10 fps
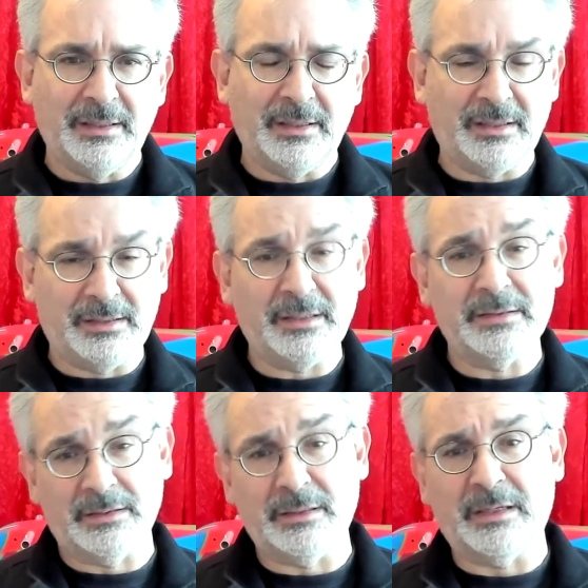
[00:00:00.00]
And it takes
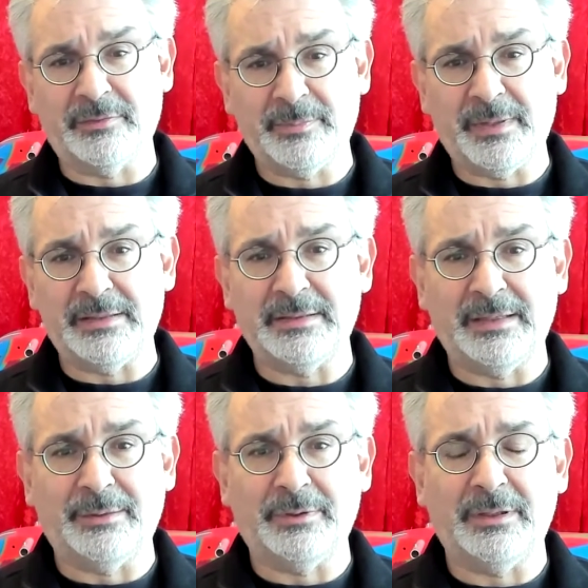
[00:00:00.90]
a lot of space in
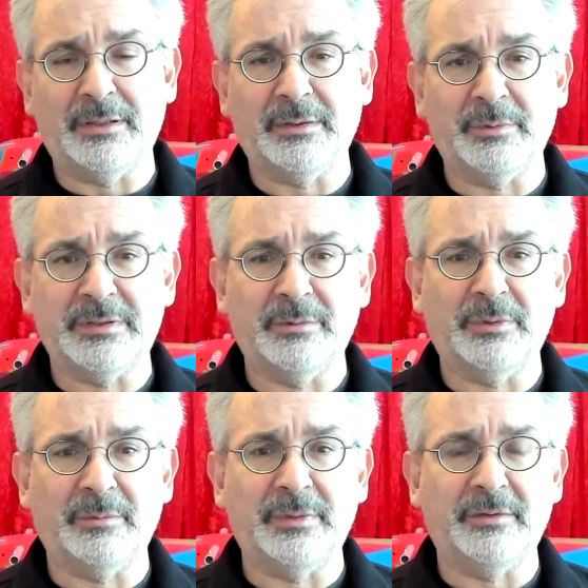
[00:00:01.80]
our car with the
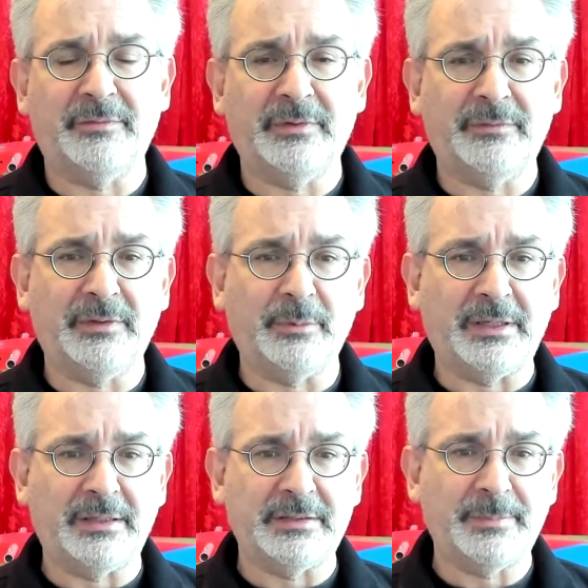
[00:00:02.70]
1.50 meter
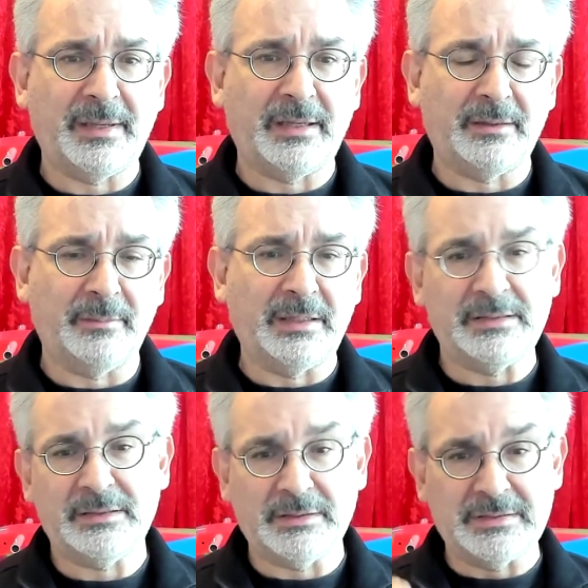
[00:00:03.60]
wingspan and my
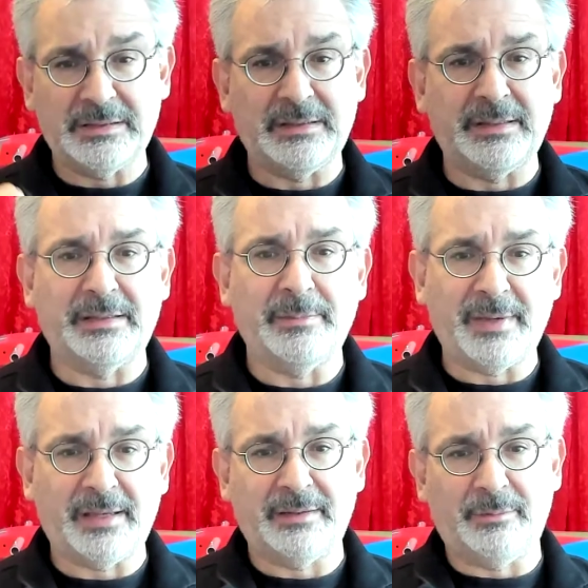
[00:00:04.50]
son sitting in the
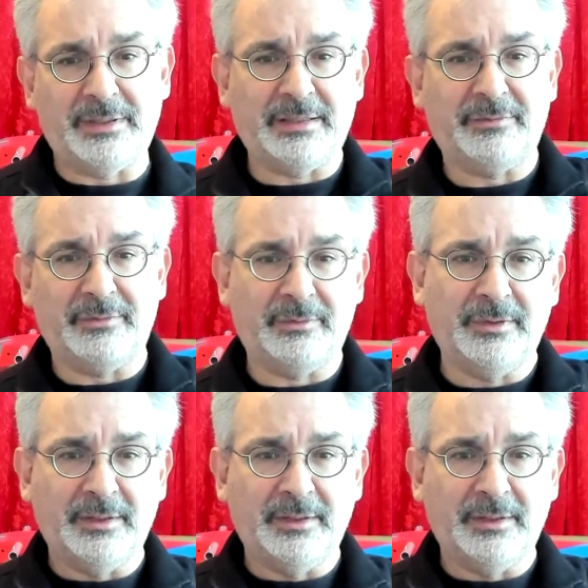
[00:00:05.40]
back, and we have to